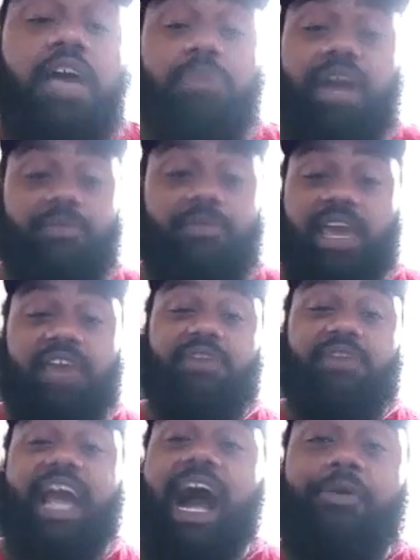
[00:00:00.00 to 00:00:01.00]
but in
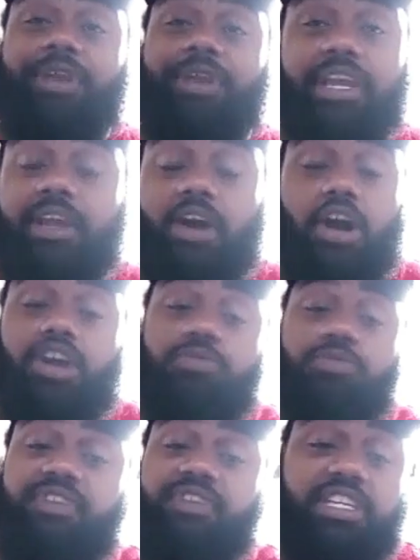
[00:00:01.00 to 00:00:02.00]
reality, all you
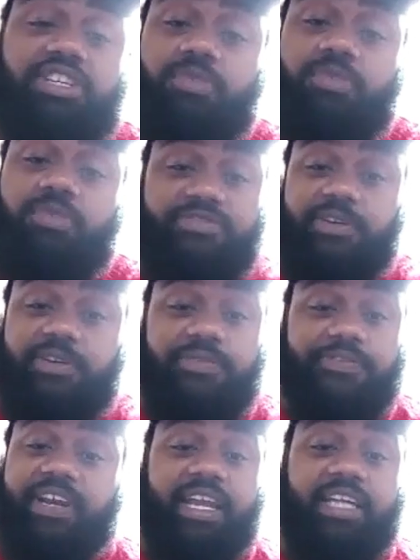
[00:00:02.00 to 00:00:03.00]
was really doing was voting
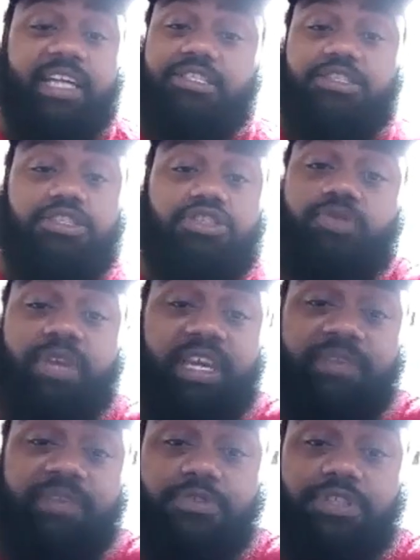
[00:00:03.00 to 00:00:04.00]
for the lesser of the two
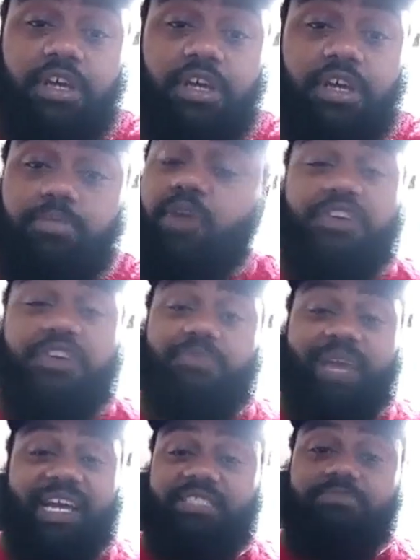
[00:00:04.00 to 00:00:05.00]
evils. Both of
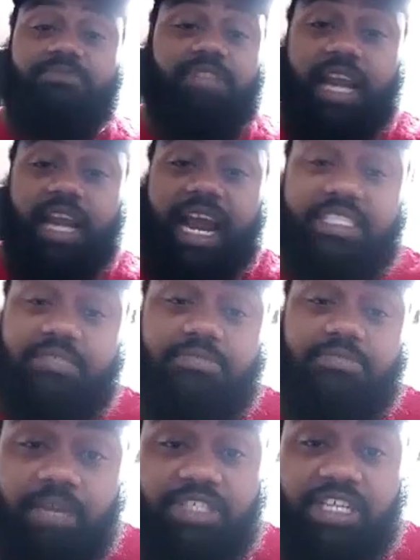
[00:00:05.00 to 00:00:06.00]
them had some got some
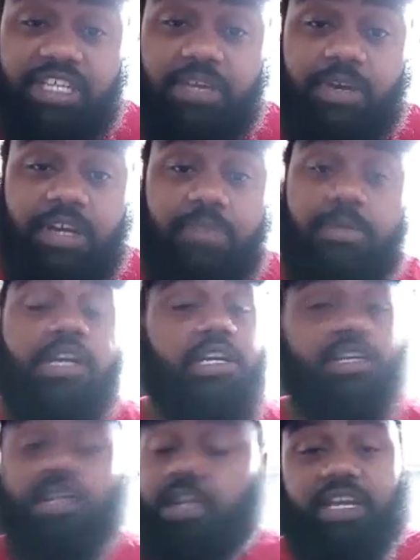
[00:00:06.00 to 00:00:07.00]
dumb shit with them.
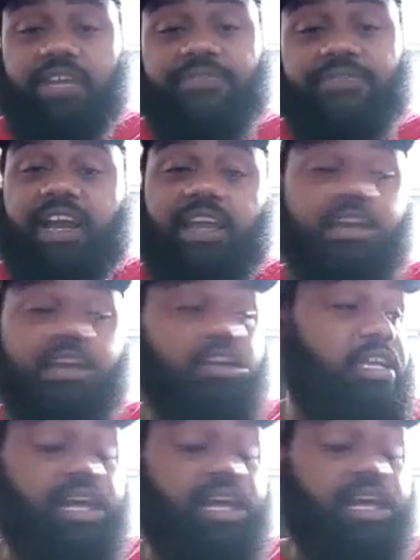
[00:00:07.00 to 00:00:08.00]
Look at the fucking
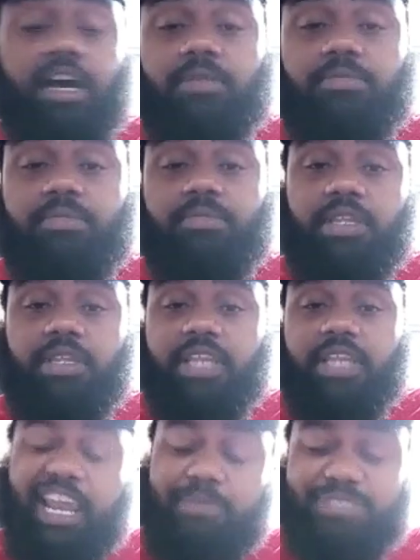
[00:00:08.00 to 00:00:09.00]
look at the um the
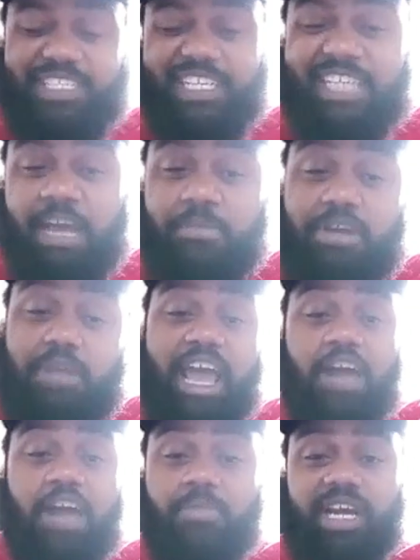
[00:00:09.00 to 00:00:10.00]
clips that's coming up
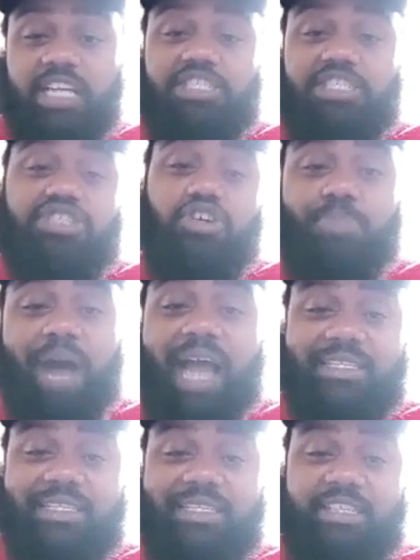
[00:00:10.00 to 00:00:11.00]
now because Joe
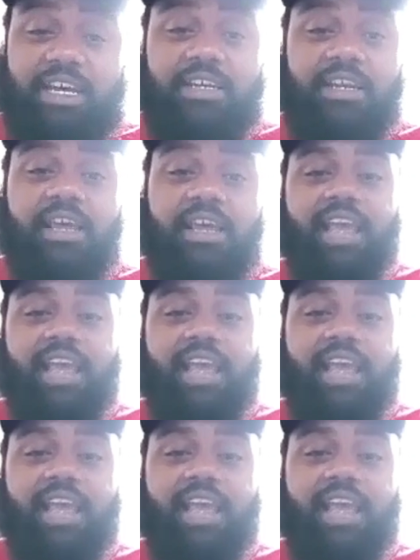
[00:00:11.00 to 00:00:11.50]
Biden's son